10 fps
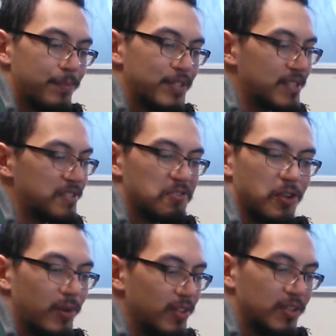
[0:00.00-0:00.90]
Just
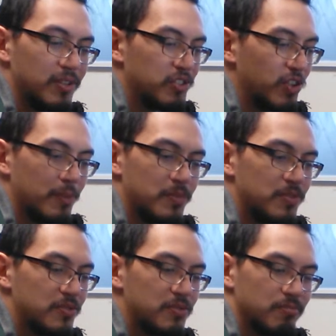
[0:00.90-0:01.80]
go into the
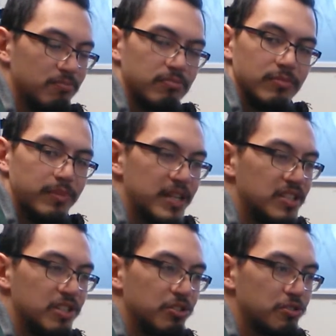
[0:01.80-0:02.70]
shops,
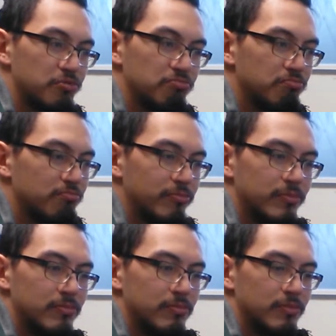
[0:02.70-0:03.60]
basic,
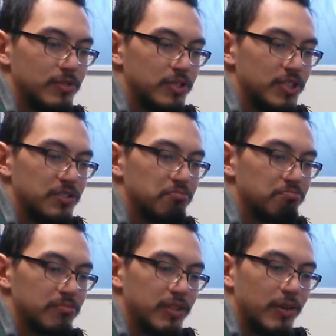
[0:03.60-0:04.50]
just
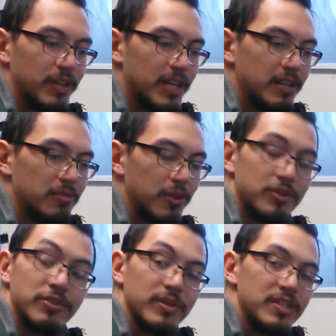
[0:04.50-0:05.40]
go and get
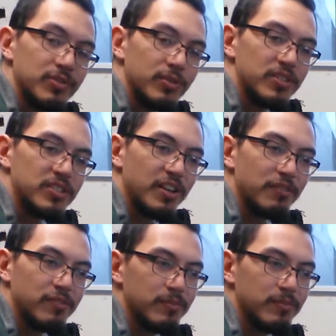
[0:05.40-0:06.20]
groceries sort of stuff.